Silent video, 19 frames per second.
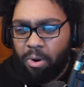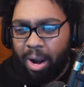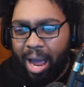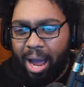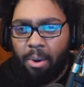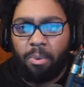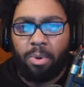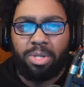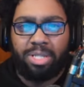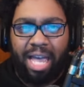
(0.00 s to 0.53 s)

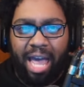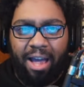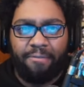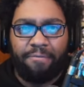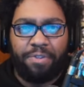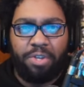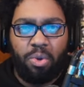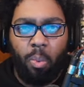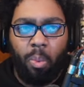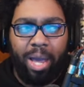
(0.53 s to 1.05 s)
hours
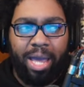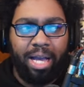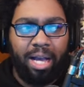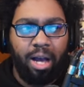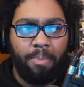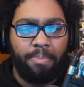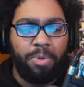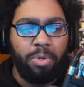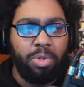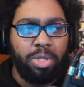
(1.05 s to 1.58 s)
after you wake
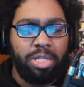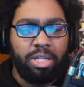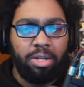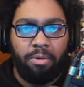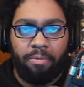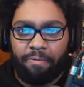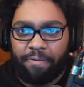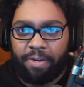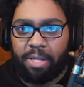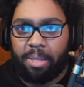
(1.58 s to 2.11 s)
up, you
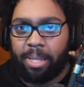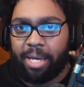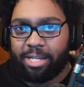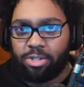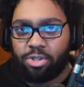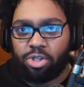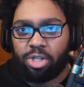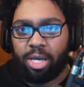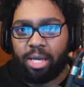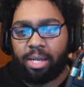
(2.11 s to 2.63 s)
still feel like
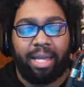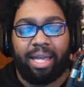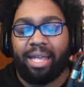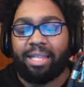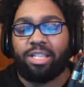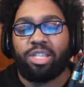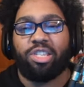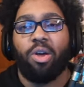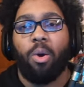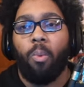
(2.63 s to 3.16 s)
shit.
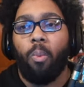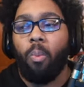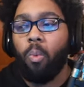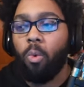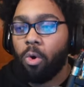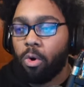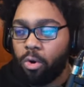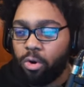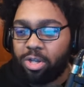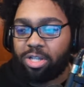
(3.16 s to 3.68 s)
It's the
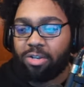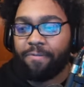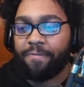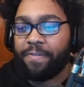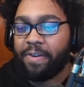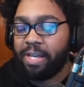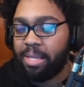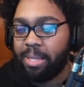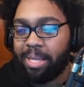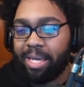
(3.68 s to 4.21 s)
worst
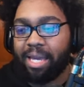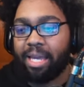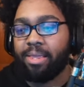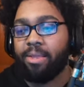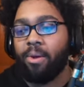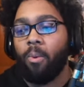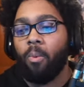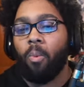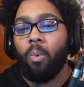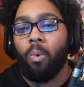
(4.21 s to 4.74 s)
feeling in
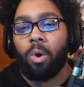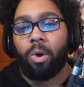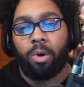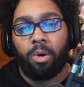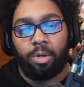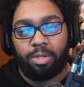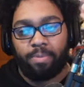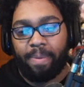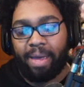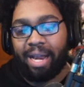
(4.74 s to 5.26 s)
the
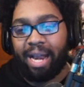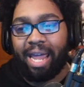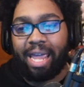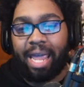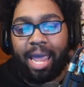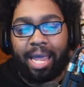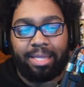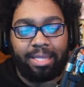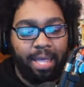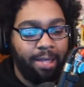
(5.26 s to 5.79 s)
world, man. I
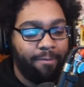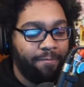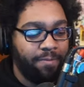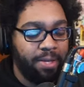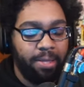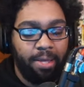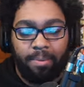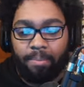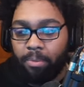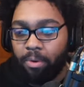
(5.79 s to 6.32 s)
hate that
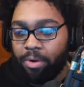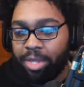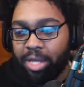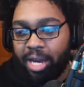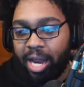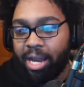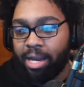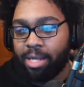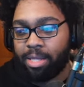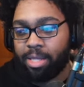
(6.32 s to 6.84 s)
feeling more than
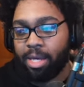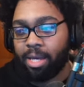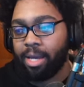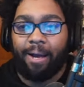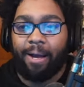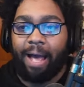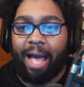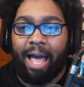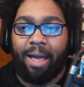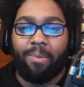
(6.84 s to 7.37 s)
anything.
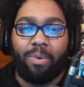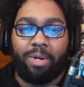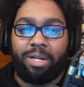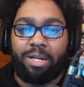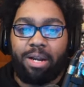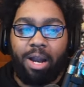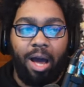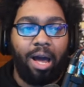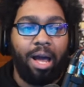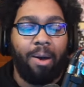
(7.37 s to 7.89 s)
I would
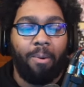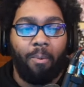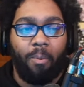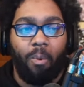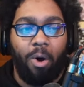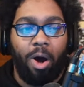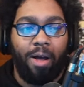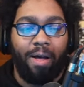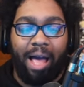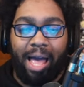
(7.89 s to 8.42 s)
not
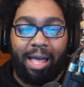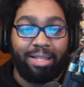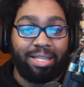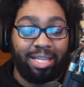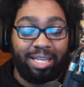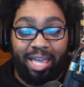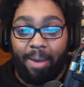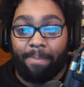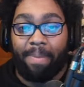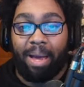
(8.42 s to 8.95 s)
want to
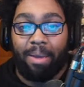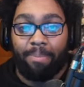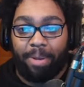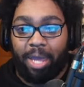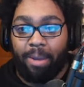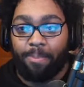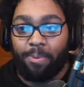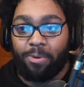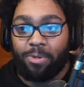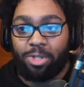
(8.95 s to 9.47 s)
get my
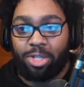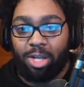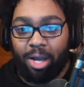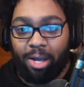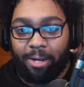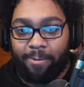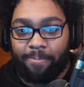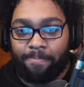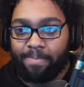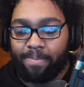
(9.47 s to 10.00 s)
papers
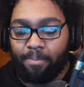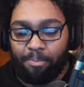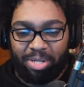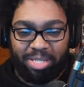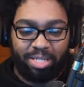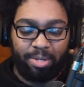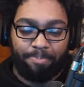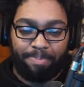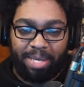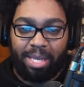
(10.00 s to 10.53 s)
done, but
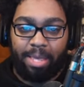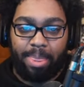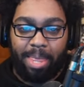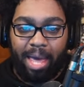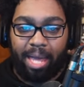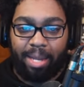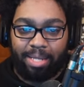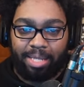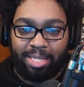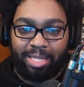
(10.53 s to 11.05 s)
to be in
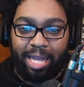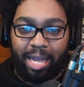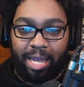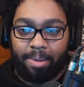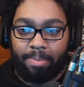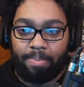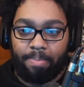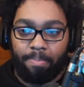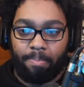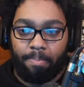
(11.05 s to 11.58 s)
that
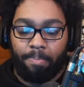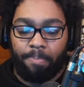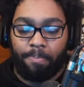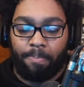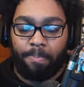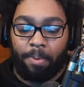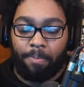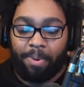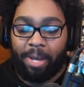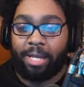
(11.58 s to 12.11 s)
state
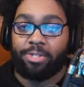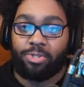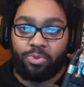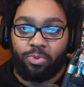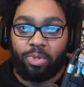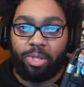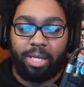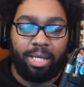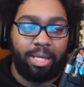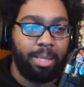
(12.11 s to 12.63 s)

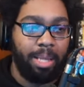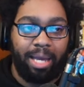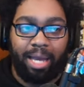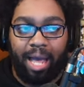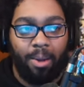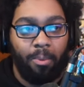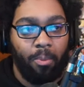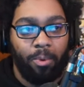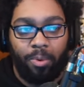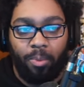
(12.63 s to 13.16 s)
perpetually, like,
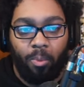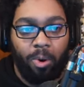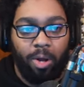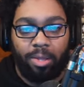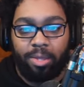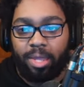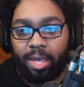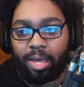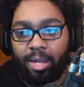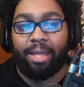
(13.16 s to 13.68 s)
I wouldn't
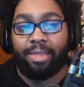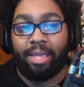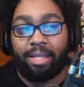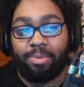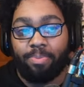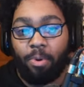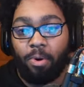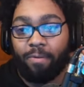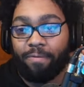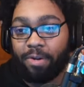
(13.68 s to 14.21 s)
want that. That's
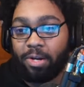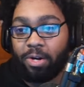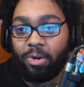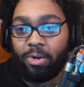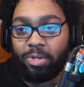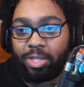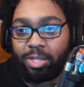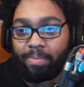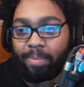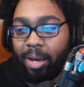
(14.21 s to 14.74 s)
more of a
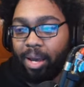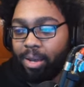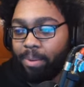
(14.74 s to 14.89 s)
curse in my